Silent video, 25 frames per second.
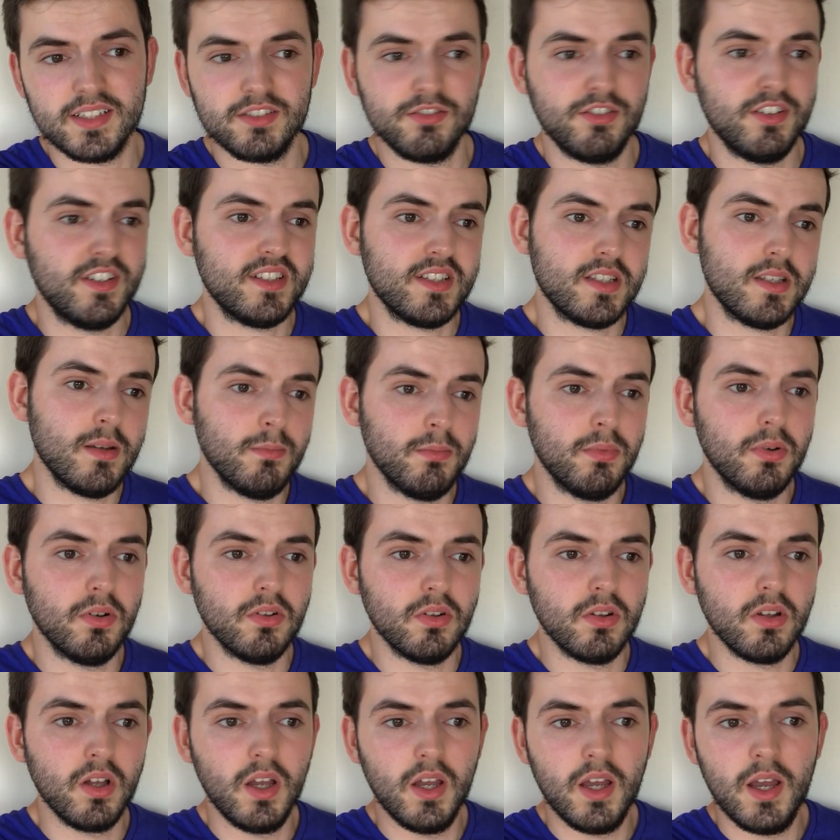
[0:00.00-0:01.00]
It's very
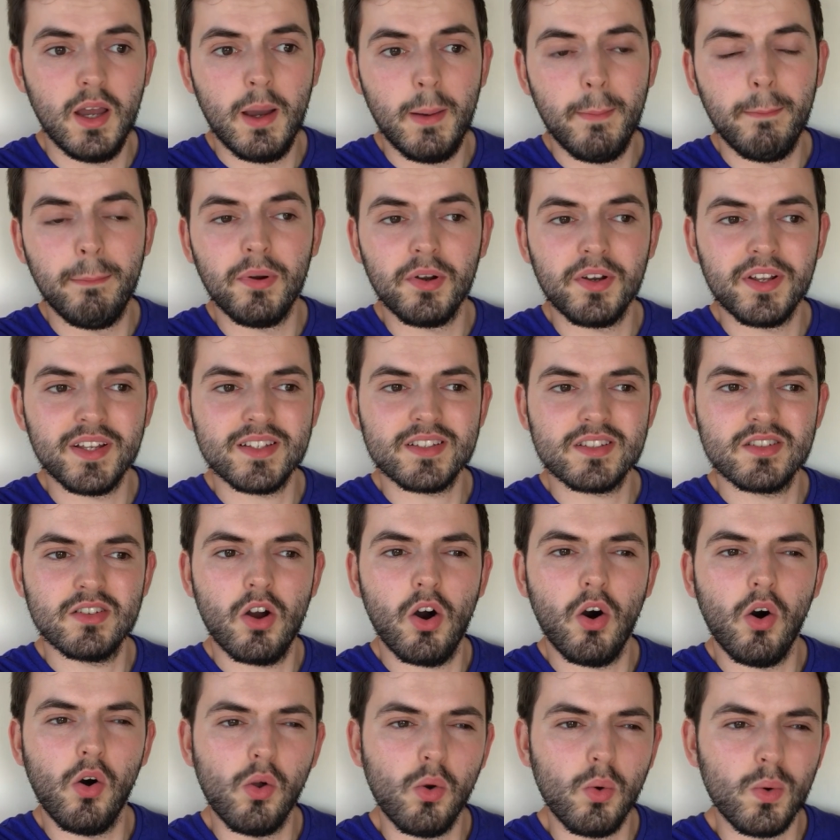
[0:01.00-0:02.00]
simple, but it's
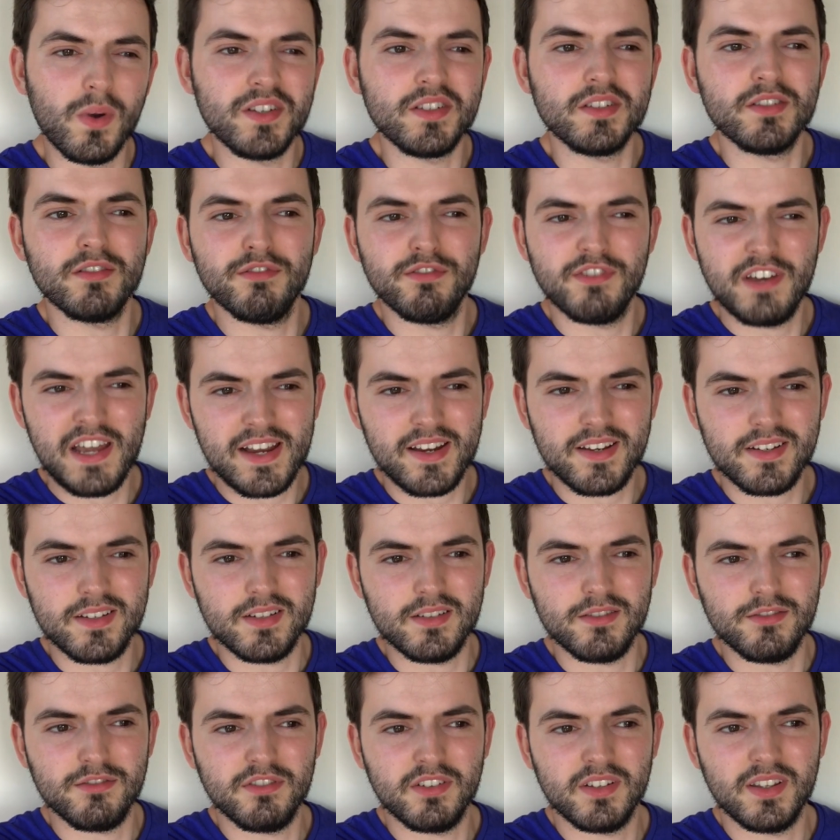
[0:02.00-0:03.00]
not always
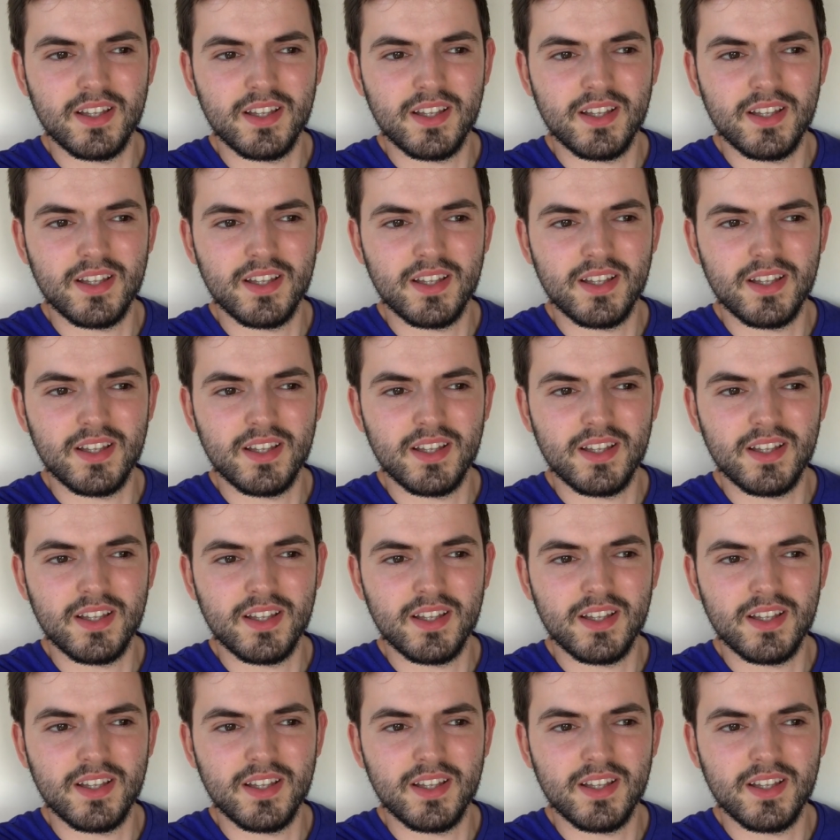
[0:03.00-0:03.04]
effective,